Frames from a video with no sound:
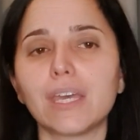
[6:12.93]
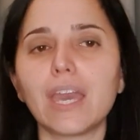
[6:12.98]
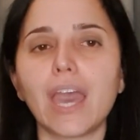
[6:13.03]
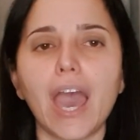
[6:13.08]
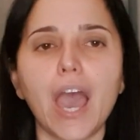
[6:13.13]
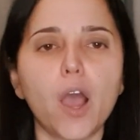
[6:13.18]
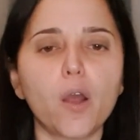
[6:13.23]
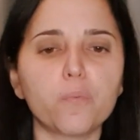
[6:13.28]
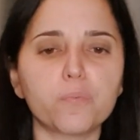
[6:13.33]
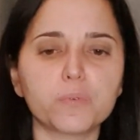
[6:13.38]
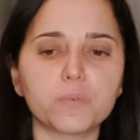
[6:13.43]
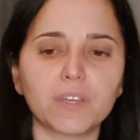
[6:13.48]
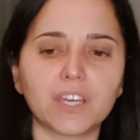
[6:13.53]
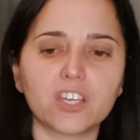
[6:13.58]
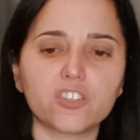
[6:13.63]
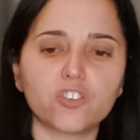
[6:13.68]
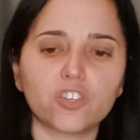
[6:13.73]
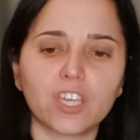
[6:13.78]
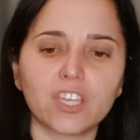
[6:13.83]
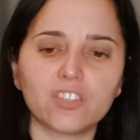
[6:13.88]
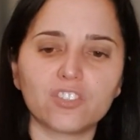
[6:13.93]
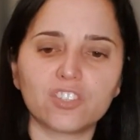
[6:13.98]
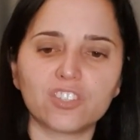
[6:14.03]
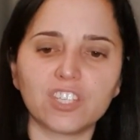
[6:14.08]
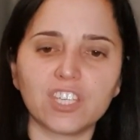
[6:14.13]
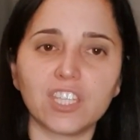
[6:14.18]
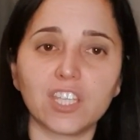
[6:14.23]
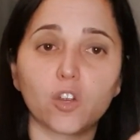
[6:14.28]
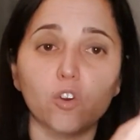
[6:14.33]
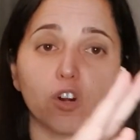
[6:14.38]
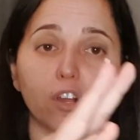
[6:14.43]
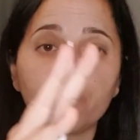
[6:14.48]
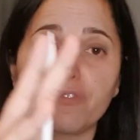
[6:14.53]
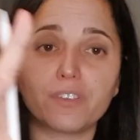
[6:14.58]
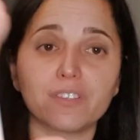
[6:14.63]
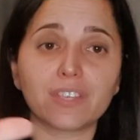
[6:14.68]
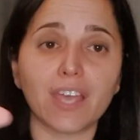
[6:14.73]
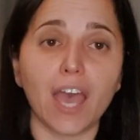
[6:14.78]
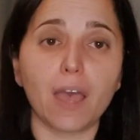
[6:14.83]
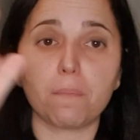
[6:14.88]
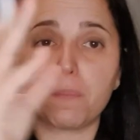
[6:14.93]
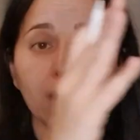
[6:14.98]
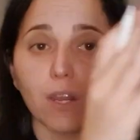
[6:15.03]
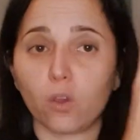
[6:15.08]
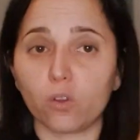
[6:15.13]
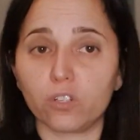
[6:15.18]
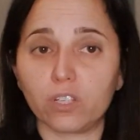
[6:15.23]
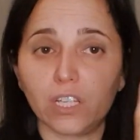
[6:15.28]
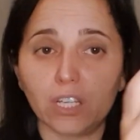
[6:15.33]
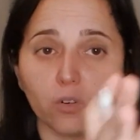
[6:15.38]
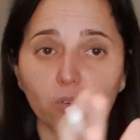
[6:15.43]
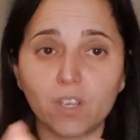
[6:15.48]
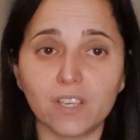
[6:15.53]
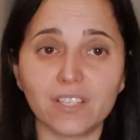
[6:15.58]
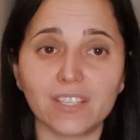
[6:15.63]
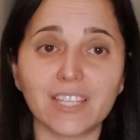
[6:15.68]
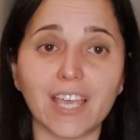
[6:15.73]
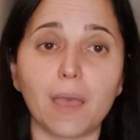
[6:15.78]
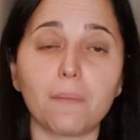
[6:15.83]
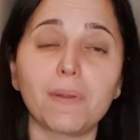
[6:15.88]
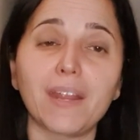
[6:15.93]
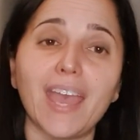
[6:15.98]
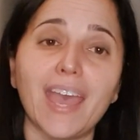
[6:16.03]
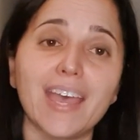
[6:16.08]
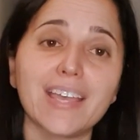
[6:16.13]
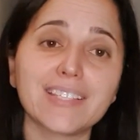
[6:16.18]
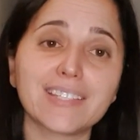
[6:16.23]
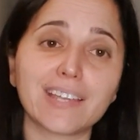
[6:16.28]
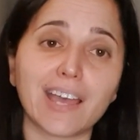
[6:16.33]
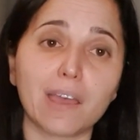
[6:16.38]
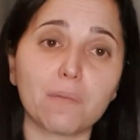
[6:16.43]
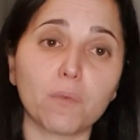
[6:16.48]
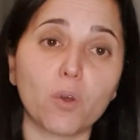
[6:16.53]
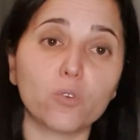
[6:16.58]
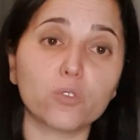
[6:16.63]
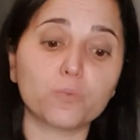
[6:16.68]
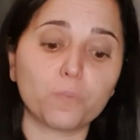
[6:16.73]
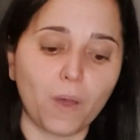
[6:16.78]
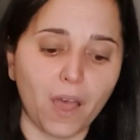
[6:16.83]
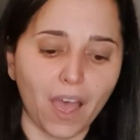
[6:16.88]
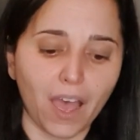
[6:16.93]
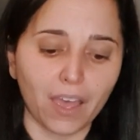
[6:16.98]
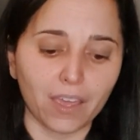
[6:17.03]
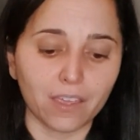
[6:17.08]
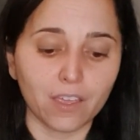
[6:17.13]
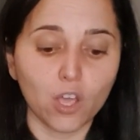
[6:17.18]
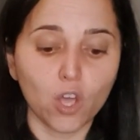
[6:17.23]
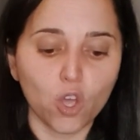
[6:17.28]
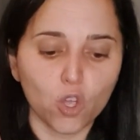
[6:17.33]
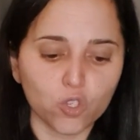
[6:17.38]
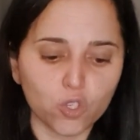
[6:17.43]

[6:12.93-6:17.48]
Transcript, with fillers: It helps because you can see the growth is happening or the decrease is happening as time goes by.